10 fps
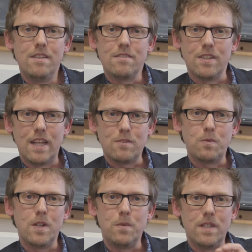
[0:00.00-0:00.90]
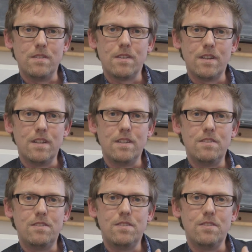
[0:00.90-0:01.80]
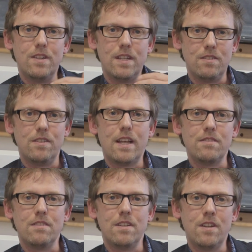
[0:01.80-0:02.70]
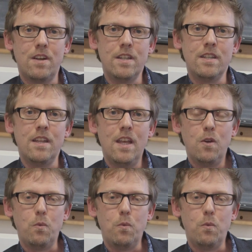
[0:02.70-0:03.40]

So that's why we decided to, in 2009,